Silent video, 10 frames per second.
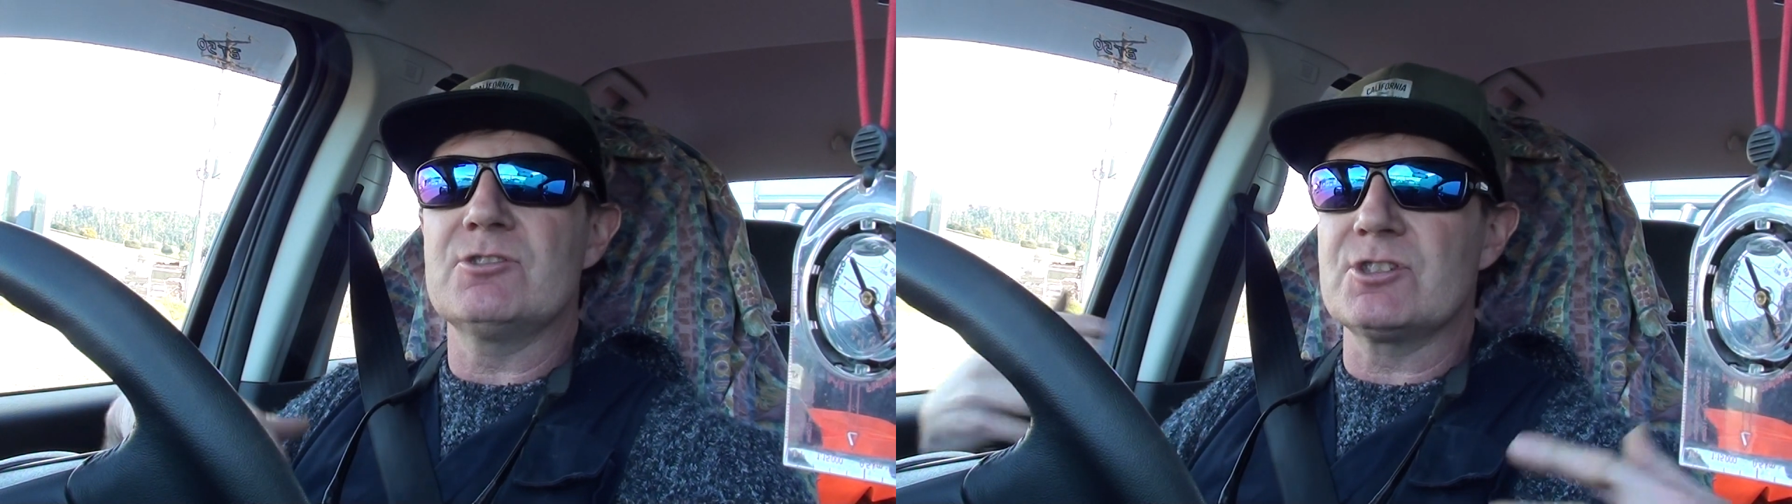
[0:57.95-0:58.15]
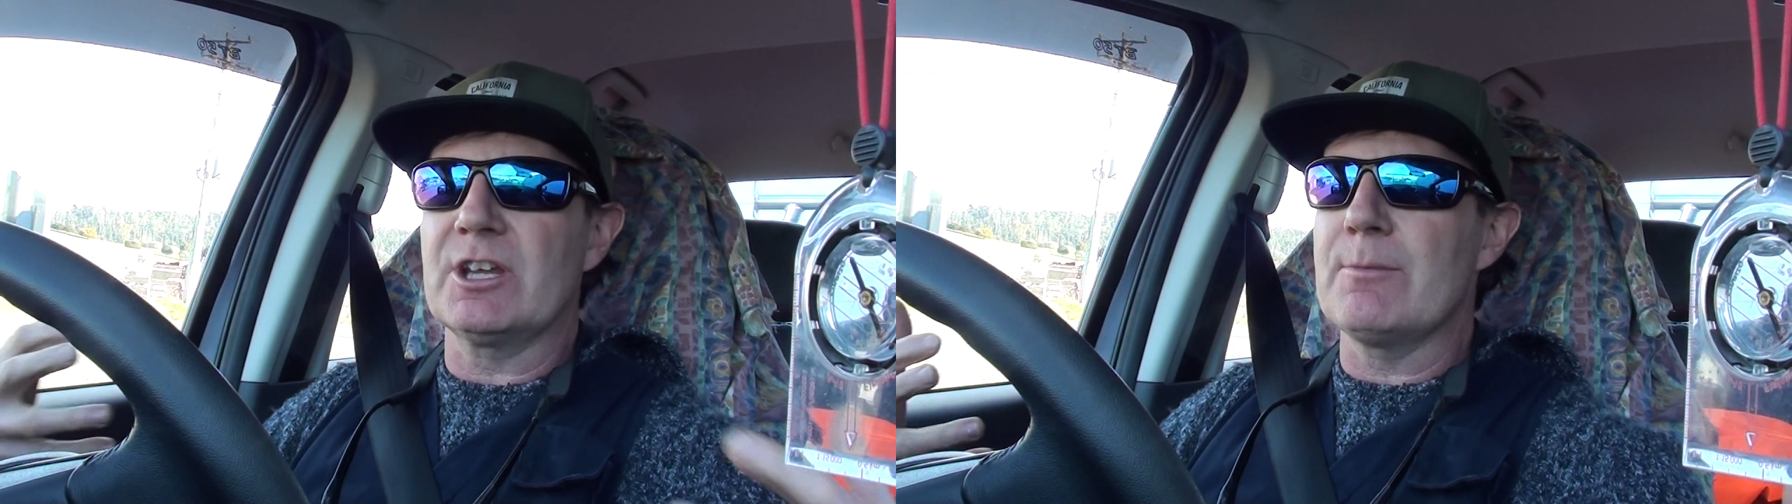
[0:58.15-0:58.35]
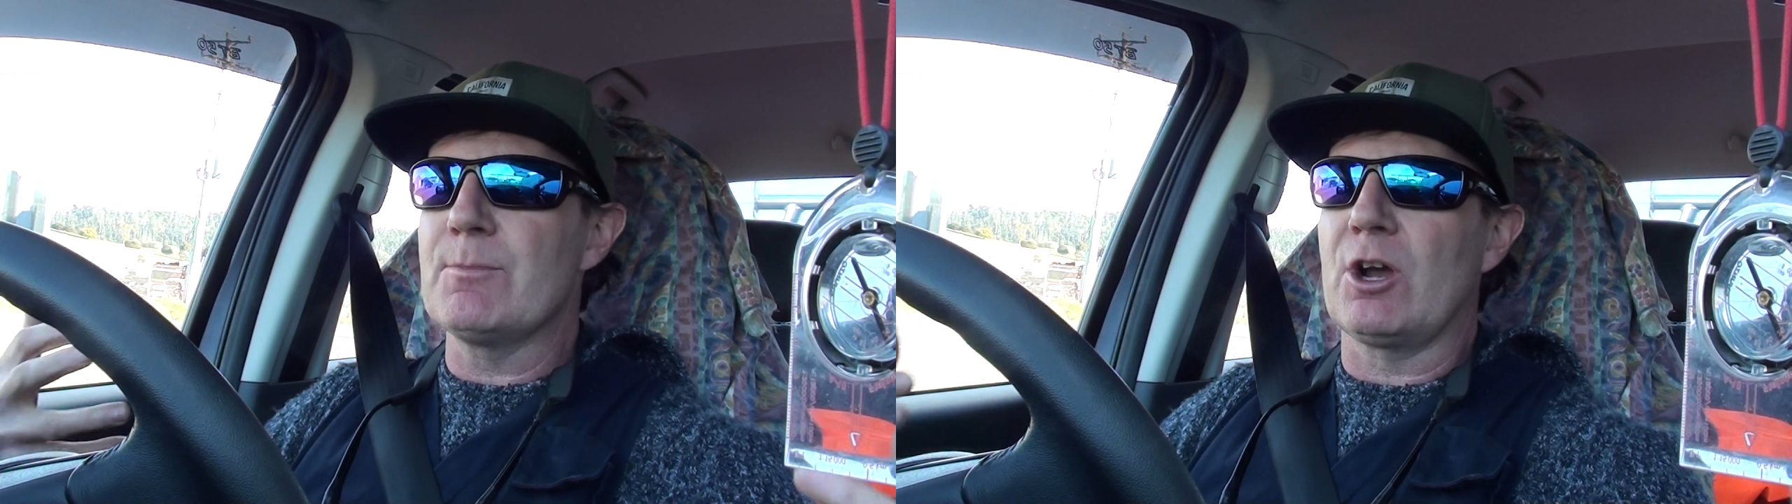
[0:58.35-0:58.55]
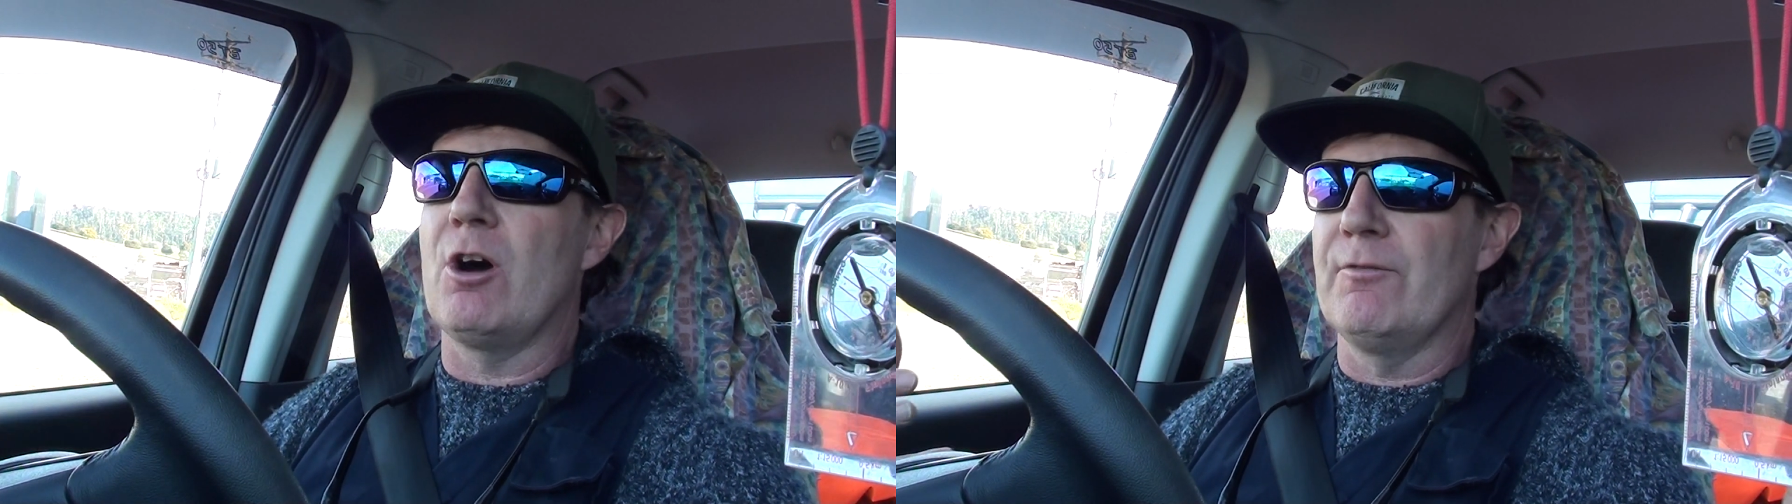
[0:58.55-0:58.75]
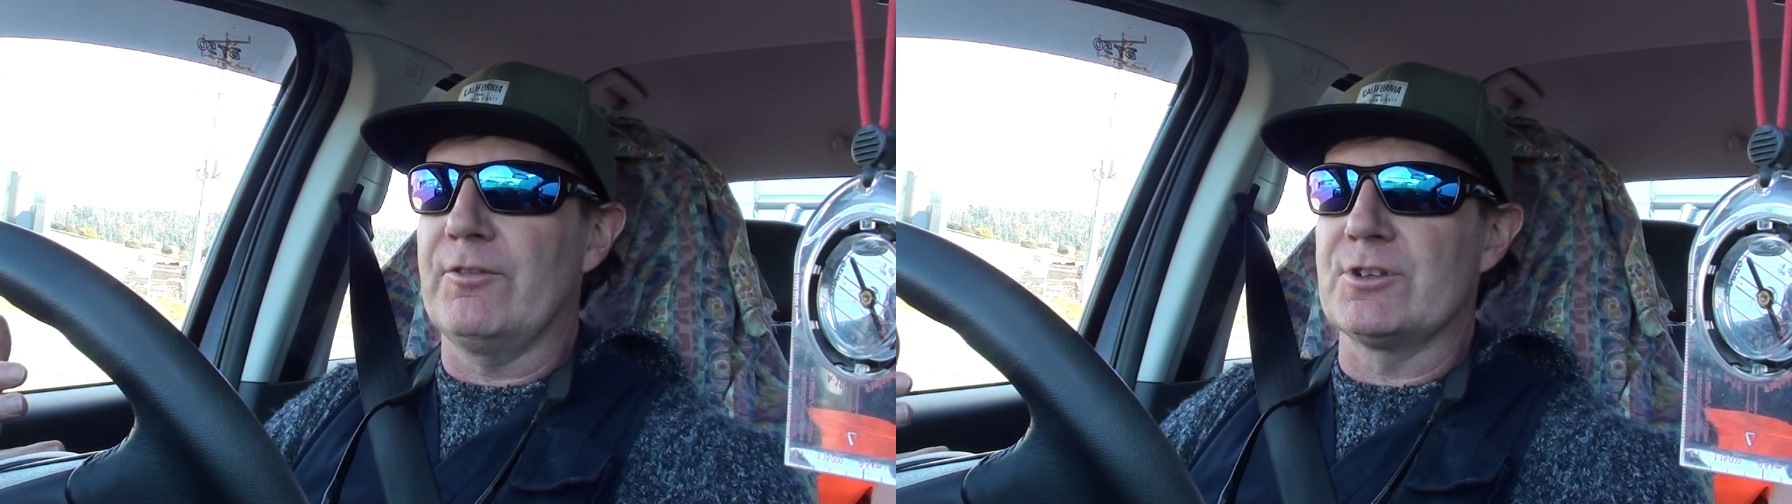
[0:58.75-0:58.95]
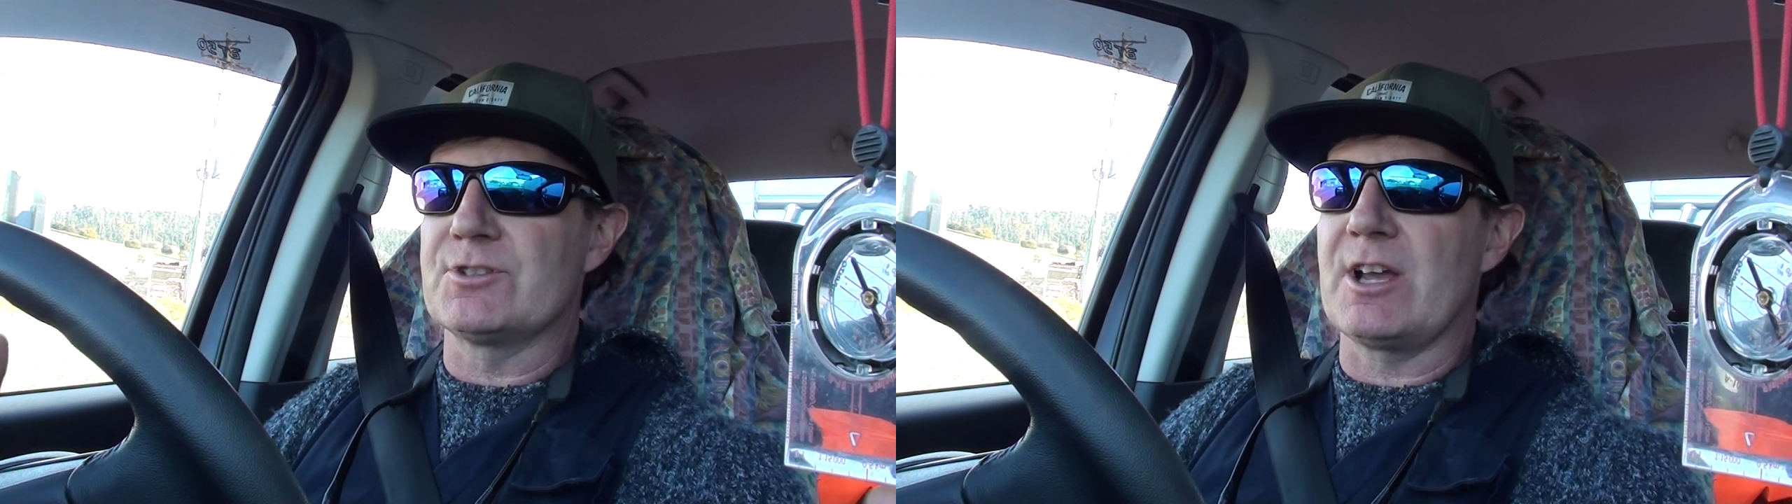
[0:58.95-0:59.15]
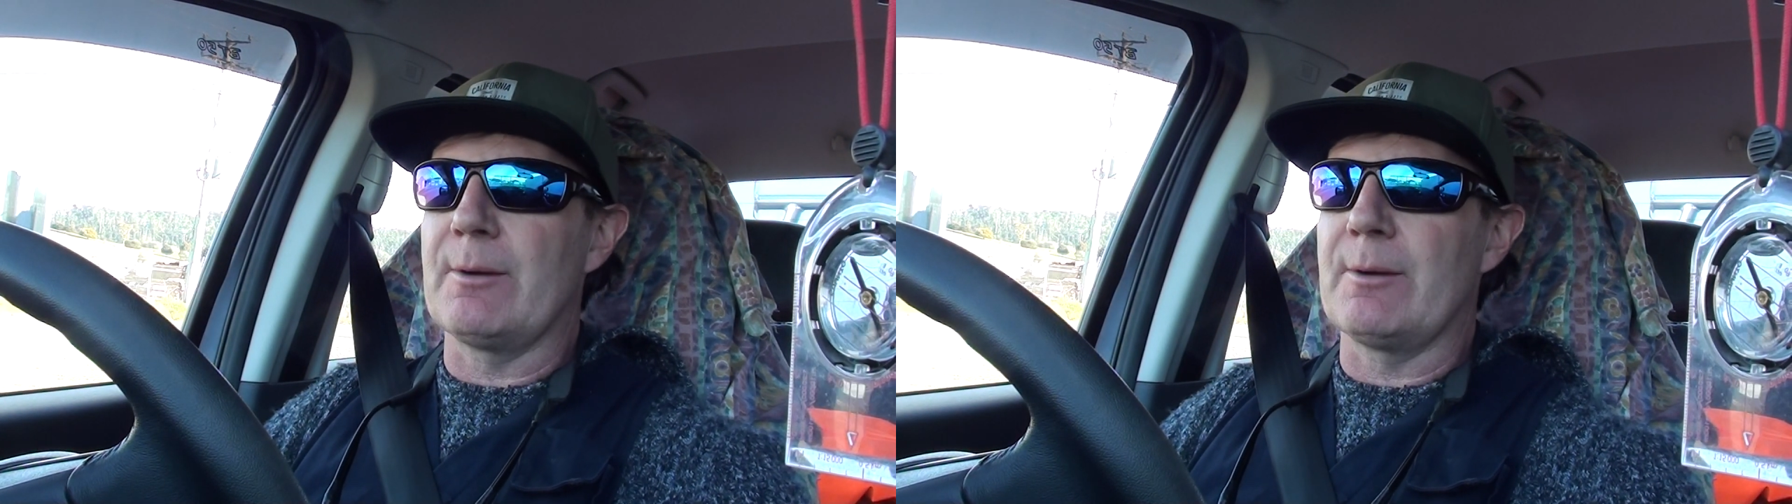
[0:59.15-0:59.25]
just to get my confidence